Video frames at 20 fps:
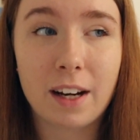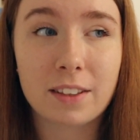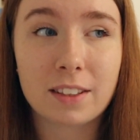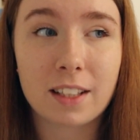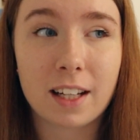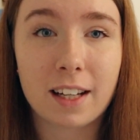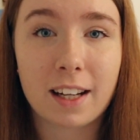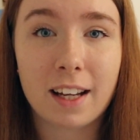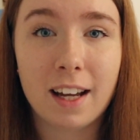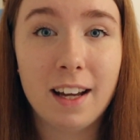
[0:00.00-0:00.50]
I was
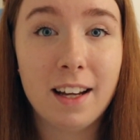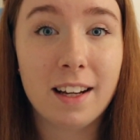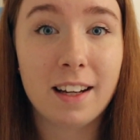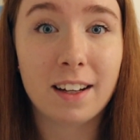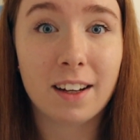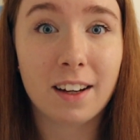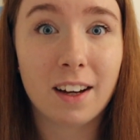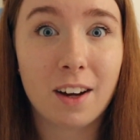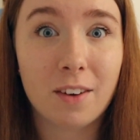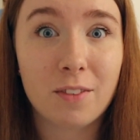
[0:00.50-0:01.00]
like,
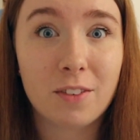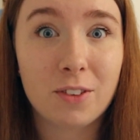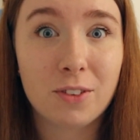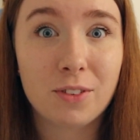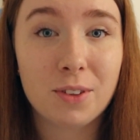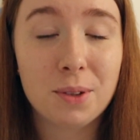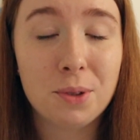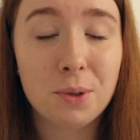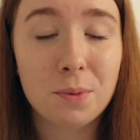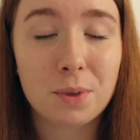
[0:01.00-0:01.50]
hey, I have a
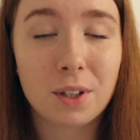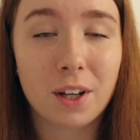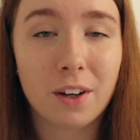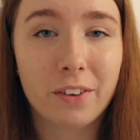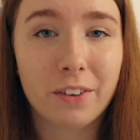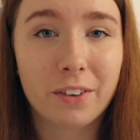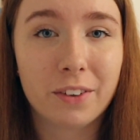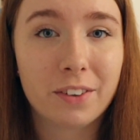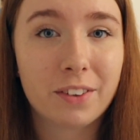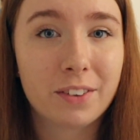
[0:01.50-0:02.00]
YouTube
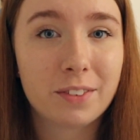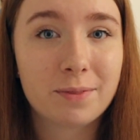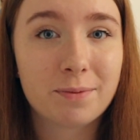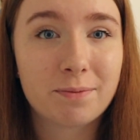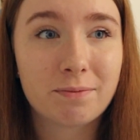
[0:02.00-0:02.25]
channel,